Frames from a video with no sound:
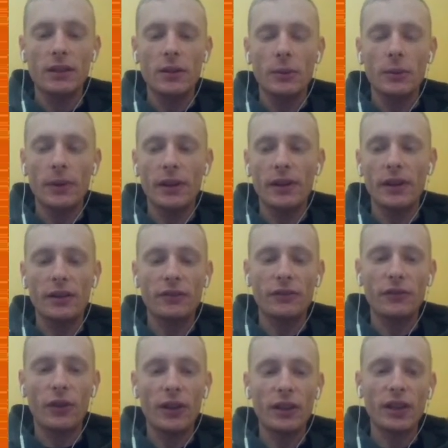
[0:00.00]
when
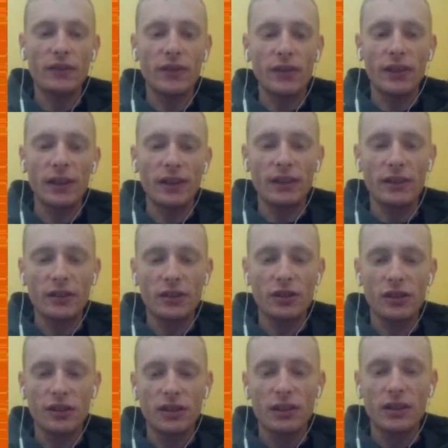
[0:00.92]
falling off a
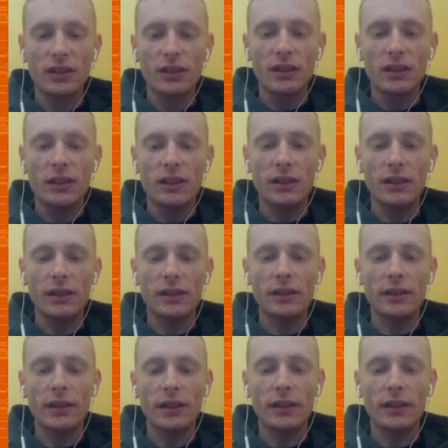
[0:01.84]
ledge, uh,